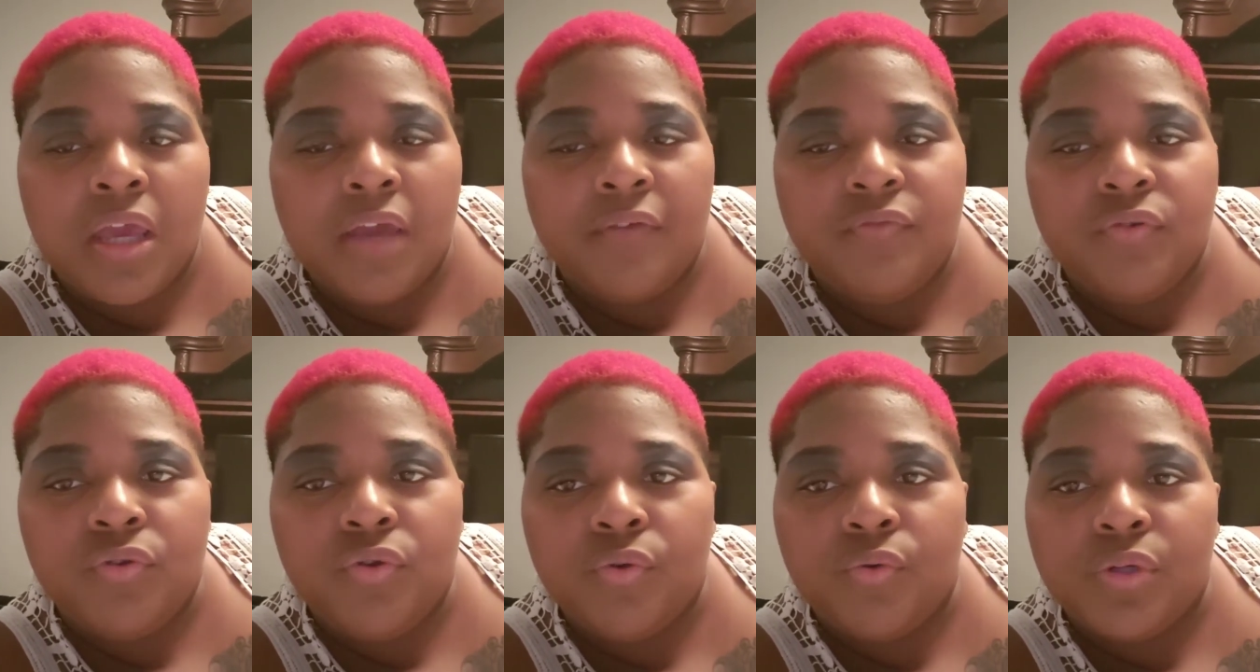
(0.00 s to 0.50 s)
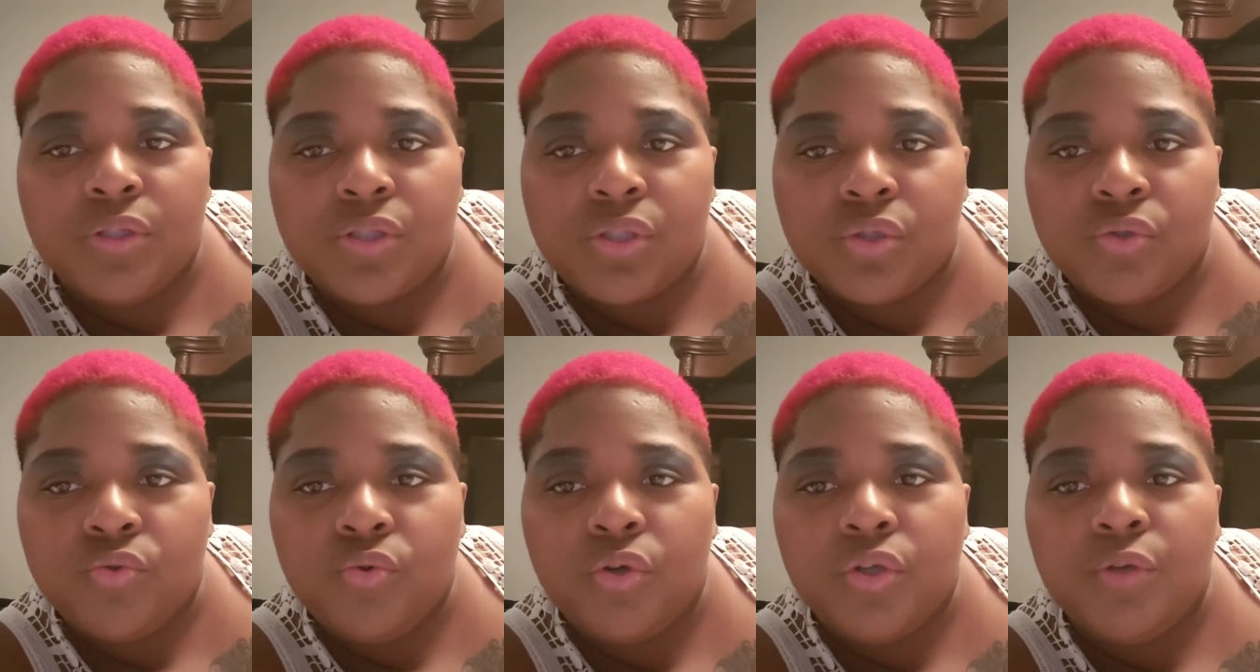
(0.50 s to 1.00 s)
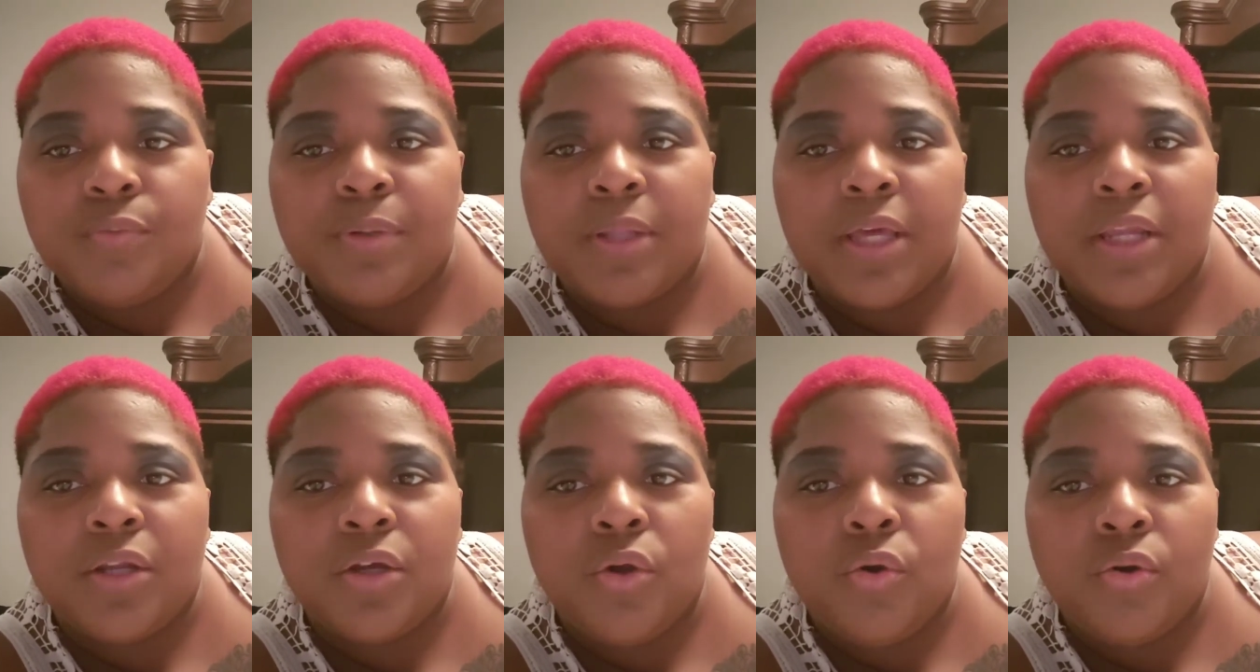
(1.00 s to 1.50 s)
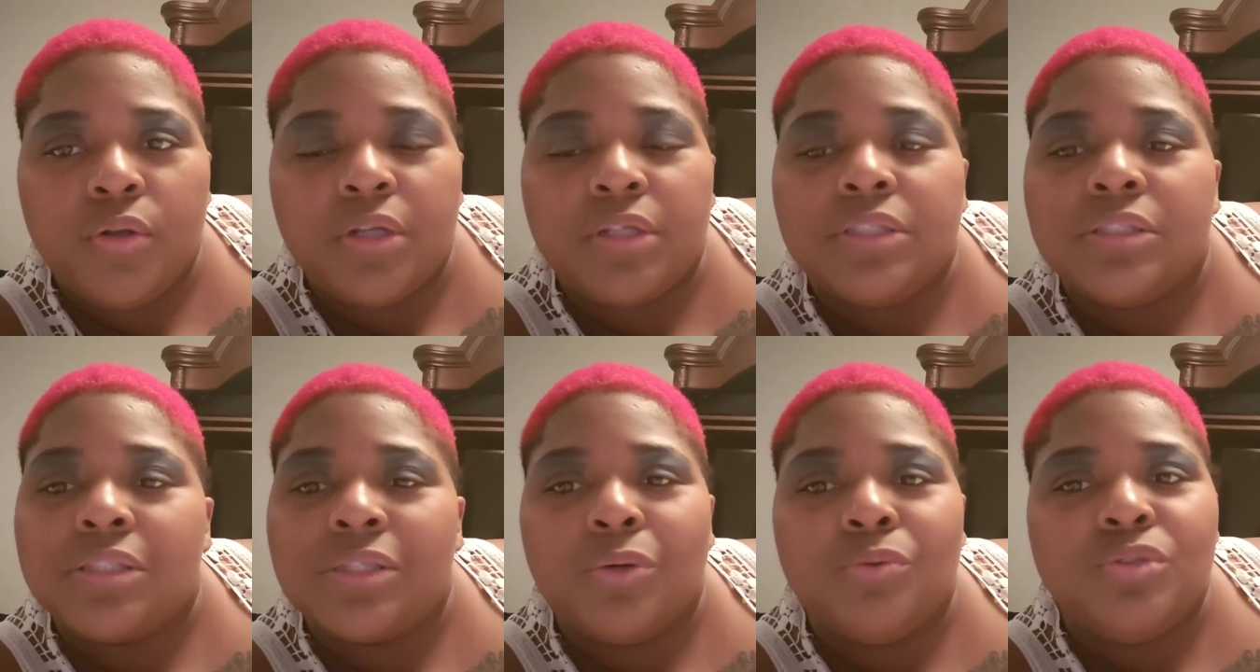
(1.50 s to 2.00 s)
If you're doing 2 or you plan to go to,
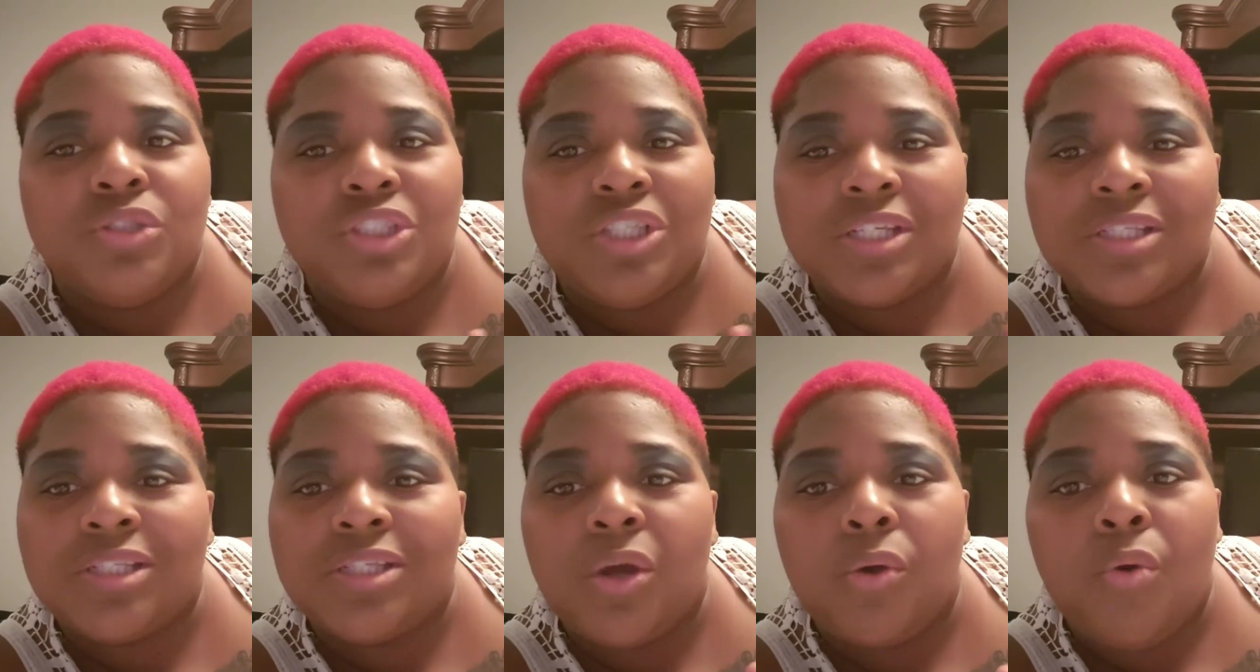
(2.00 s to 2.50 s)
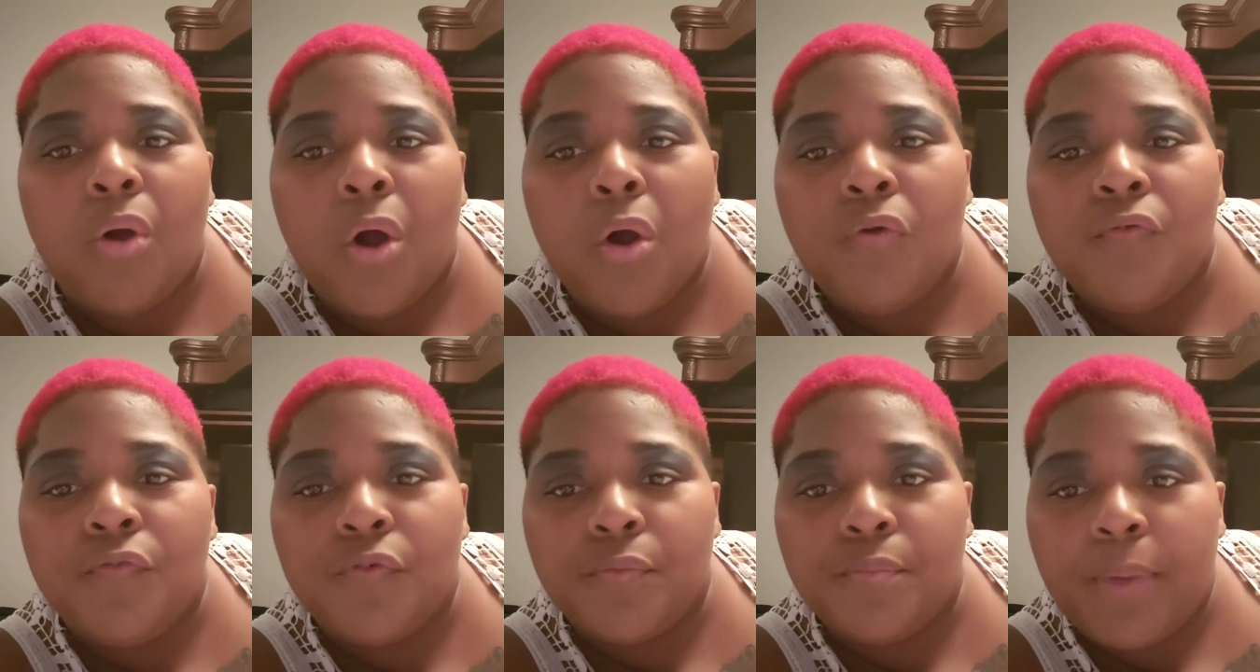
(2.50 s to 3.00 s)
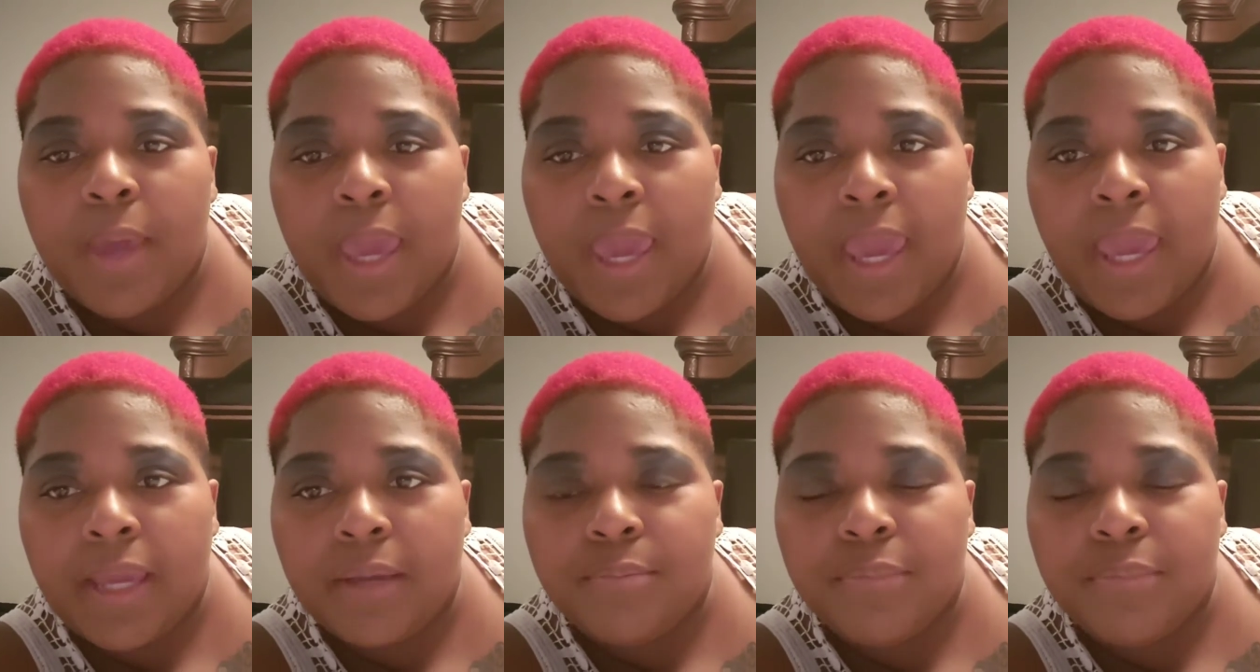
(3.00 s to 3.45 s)
so just don't overpack,